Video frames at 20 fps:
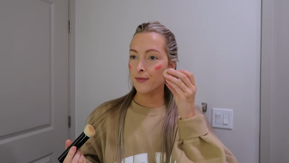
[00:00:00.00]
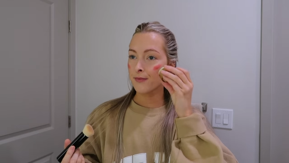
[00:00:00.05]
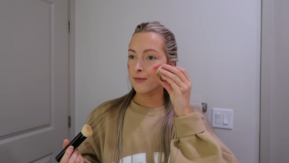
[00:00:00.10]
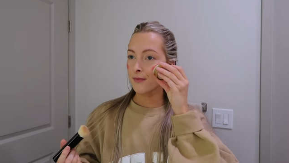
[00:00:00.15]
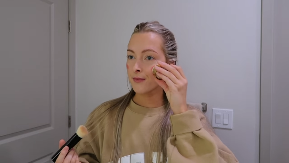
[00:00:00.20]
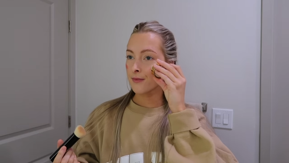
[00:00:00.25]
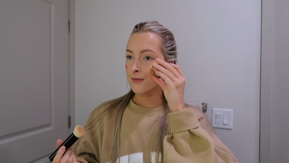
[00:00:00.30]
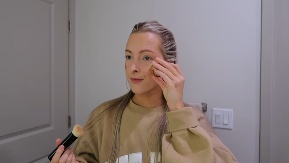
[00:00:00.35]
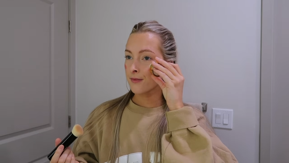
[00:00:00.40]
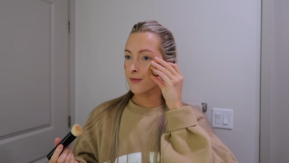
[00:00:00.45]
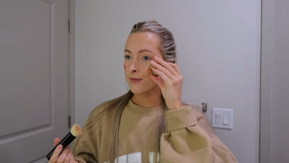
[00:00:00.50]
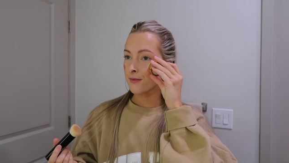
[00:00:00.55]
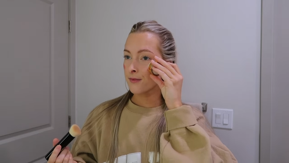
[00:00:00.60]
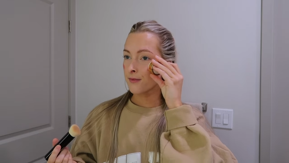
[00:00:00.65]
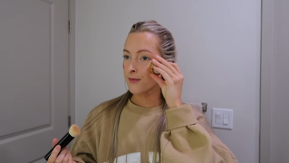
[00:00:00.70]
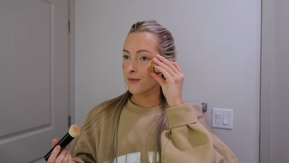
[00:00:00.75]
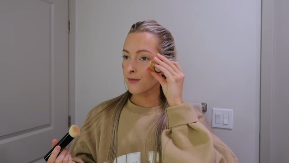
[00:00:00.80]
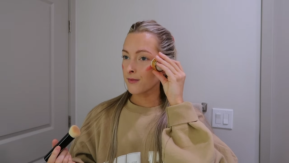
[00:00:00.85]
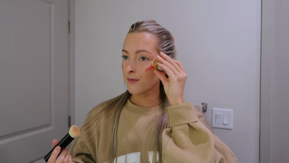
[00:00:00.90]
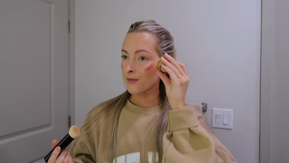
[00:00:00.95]

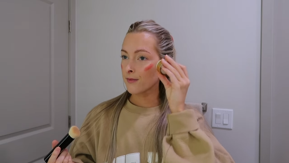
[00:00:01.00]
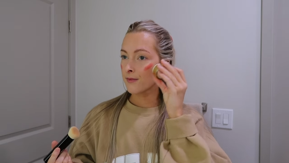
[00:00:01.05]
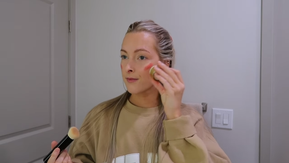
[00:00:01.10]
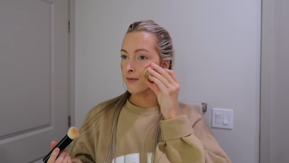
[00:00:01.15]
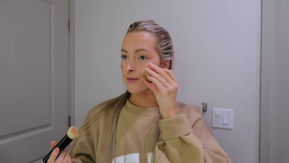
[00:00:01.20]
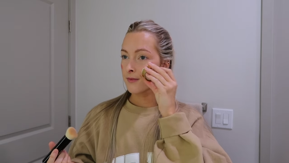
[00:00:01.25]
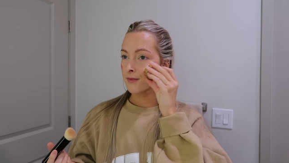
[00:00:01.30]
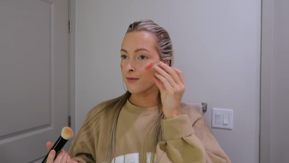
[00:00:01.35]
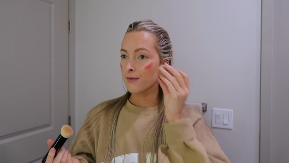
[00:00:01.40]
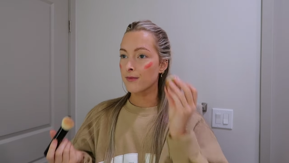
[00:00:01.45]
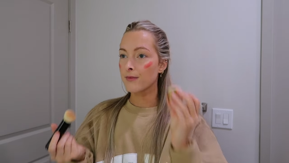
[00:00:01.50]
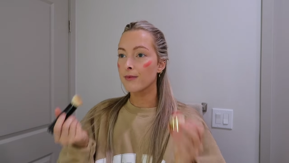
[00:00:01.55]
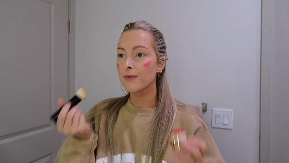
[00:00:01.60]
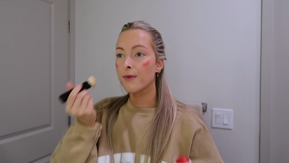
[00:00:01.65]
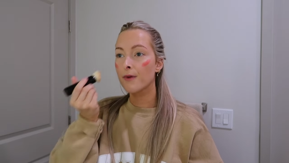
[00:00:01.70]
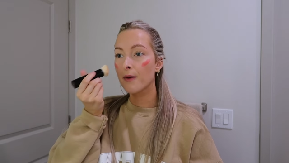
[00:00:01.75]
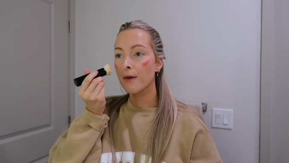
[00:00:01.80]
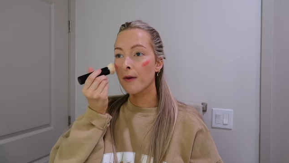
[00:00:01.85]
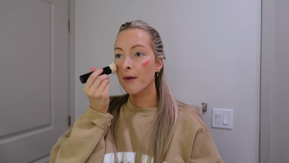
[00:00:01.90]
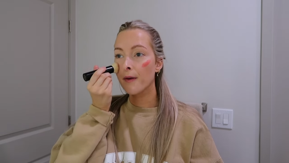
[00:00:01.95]

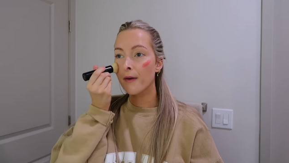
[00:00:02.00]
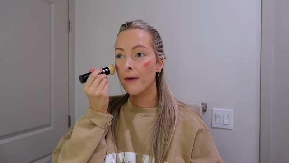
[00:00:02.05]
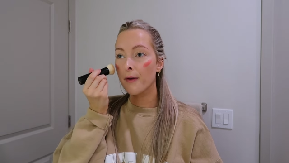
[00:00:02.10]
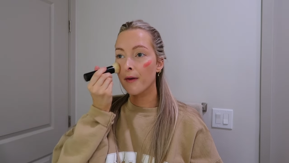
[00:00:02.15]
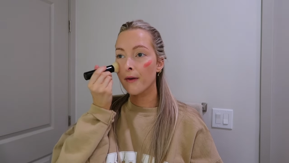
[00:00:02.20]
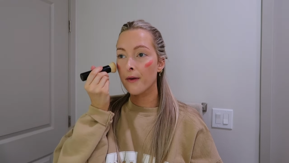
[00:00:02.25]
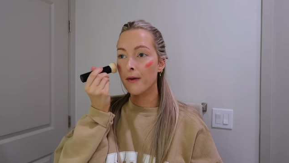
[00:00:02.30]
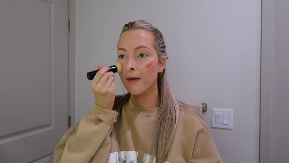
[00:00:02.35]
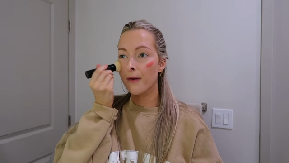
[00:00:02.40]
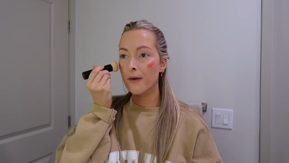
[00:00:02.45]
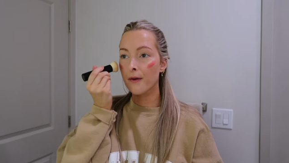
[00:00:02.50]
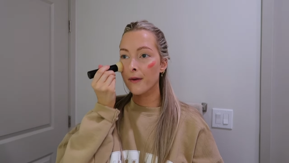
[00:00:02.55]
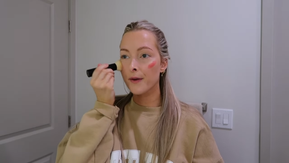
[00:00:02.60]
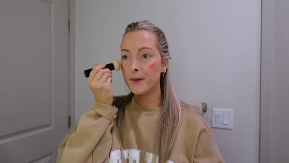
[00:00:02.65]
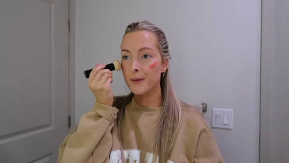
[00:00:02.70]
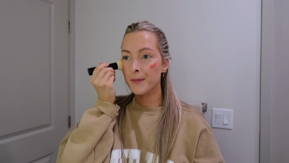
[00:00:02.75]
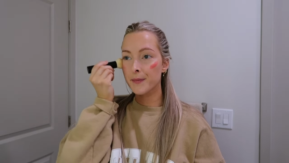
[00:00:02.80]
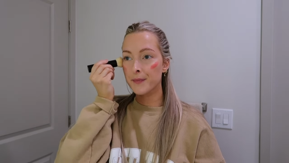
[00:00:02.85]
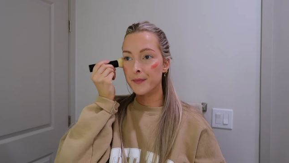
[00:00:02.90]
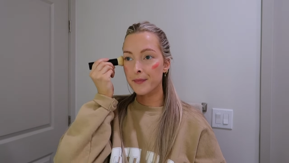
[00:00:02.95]

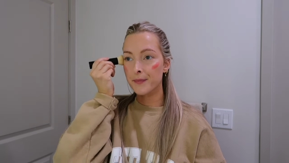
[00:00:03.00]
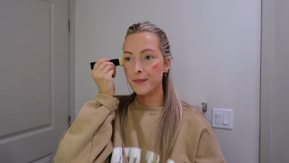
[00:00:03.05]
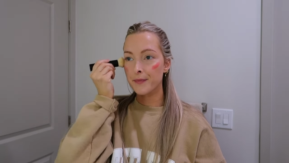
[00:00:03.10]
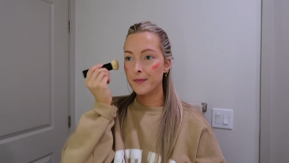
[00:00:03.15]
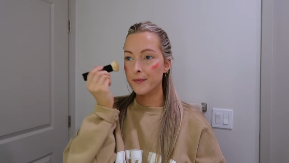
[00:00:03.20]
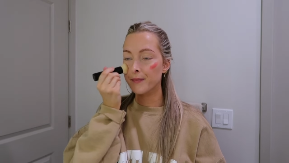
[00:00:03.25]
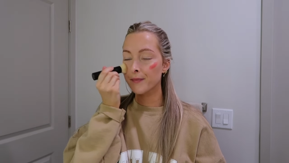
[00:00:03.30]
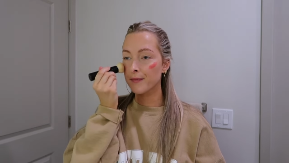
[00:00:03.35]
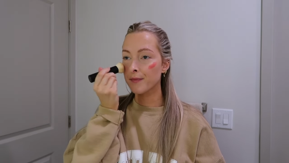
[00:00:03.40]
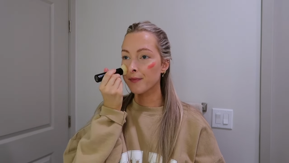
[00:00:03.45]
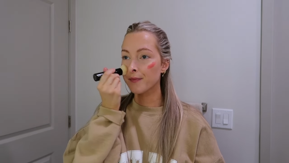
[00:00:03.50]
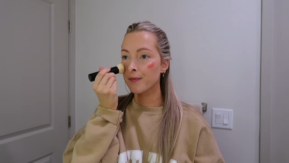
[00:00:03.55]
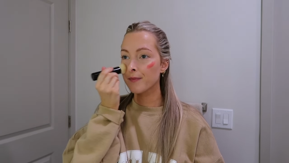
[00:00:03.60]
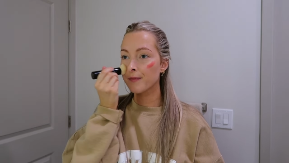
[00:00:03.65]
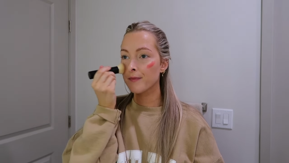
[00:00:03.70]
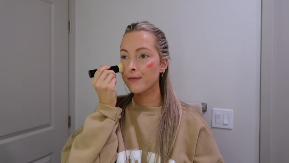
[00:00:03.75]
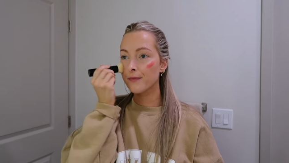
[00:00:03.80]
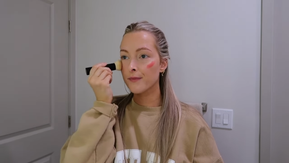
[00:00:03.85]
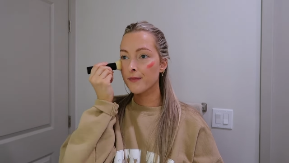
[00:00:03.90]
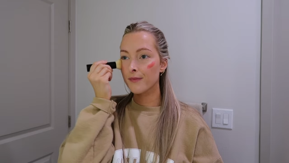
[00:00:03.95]

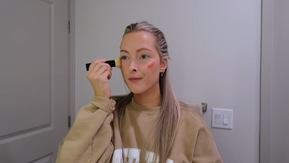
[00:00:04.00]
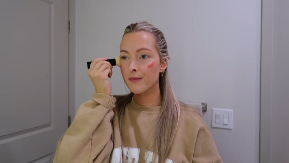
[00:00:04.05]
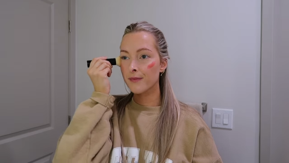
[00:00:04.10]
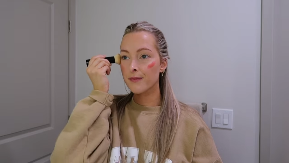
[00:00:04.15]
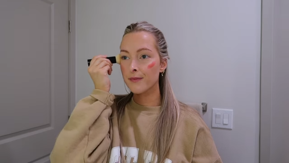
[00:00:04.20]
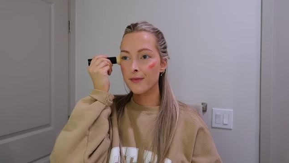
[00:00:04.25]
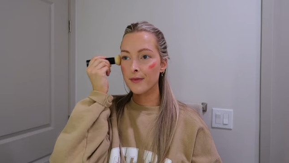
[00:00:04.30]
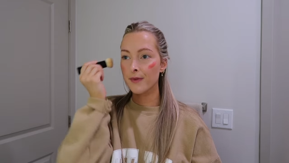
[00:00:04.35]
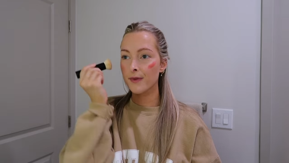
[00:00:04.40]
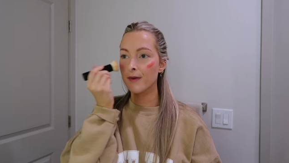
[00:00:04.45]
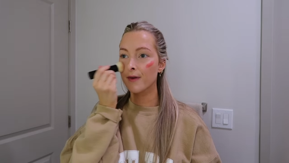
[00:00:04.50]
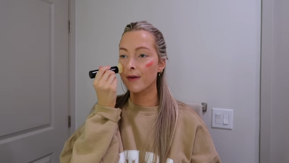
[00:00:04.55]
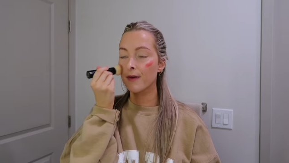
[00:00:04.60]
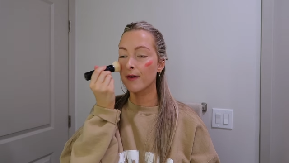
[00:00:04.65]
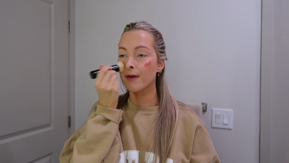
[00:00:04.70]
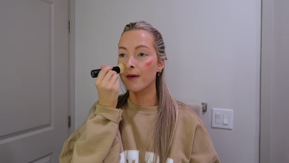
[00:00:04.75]
[no speech]